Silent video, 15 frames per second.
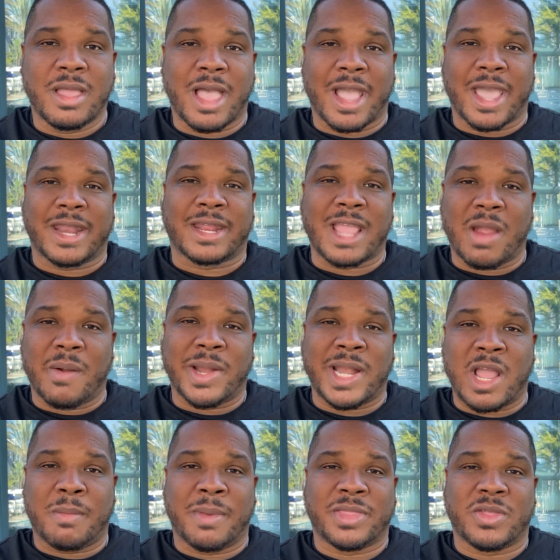I got a guy right
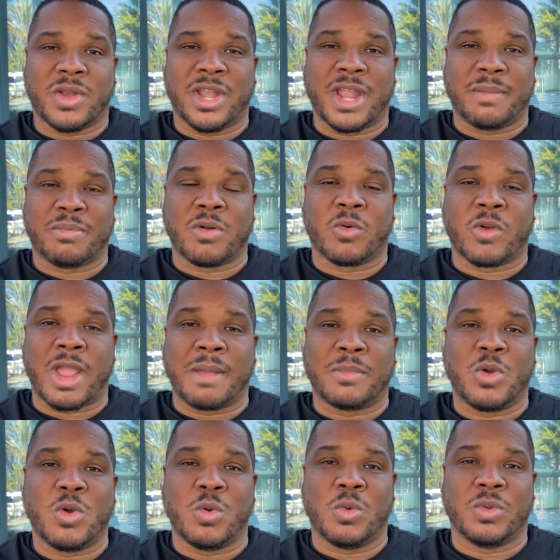now in my 30 day program
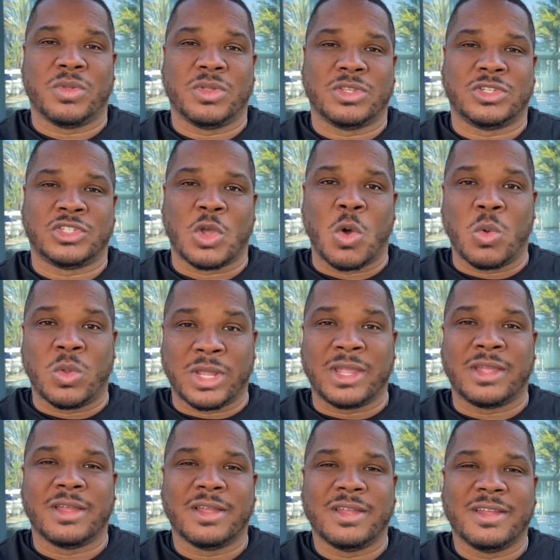who
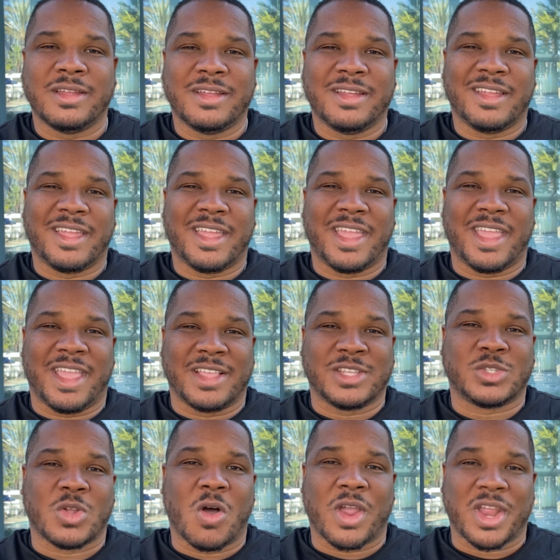solely
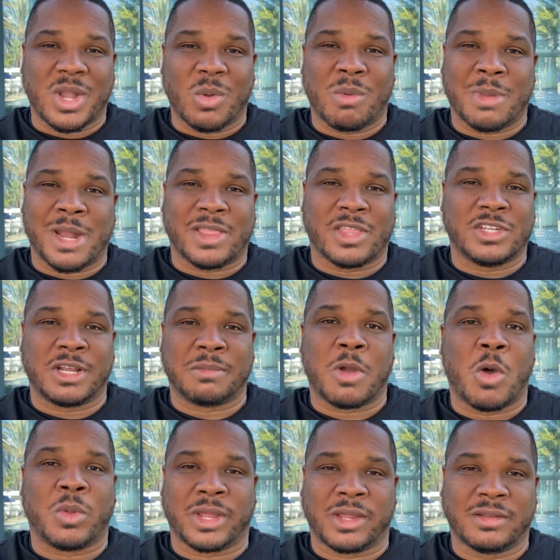is talking to women at the gym
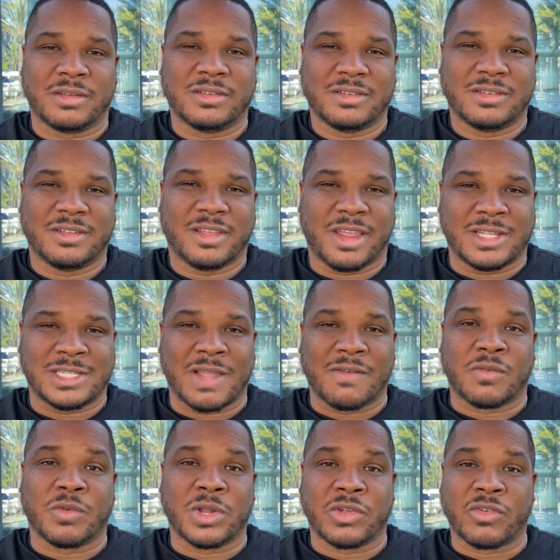only. He's
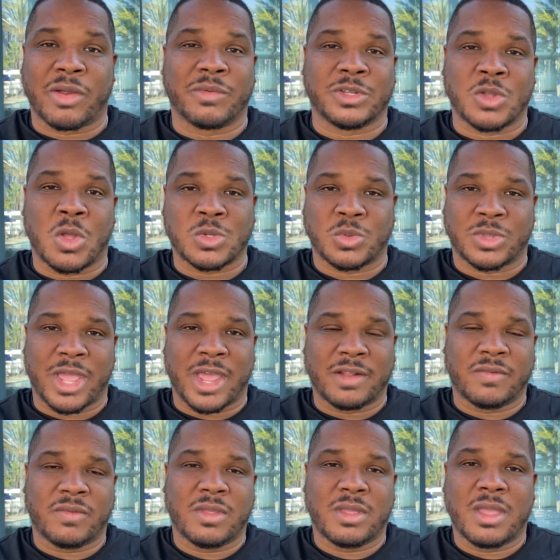having really great results with that.
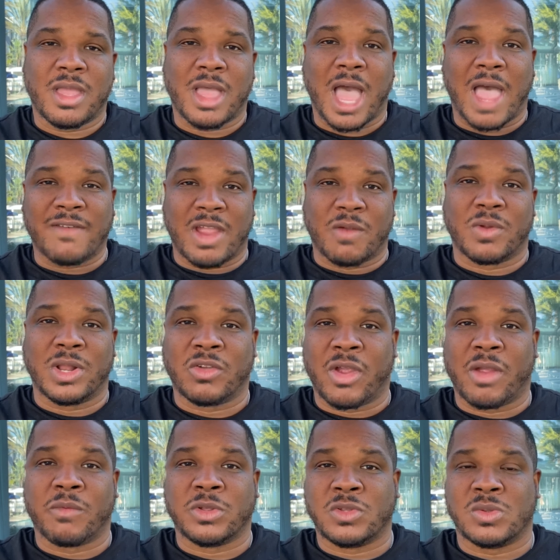I've had really
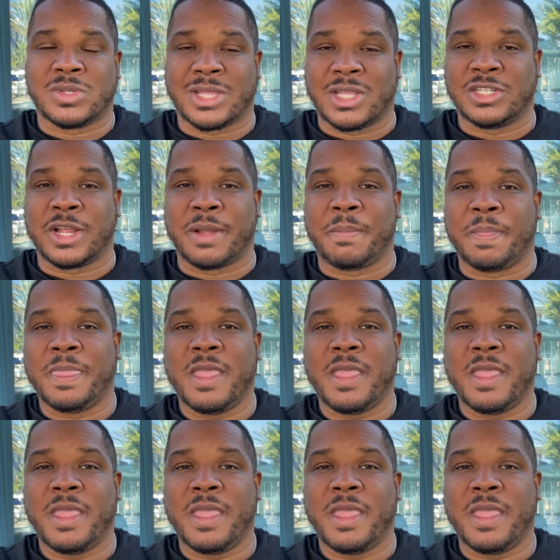great results at the gym.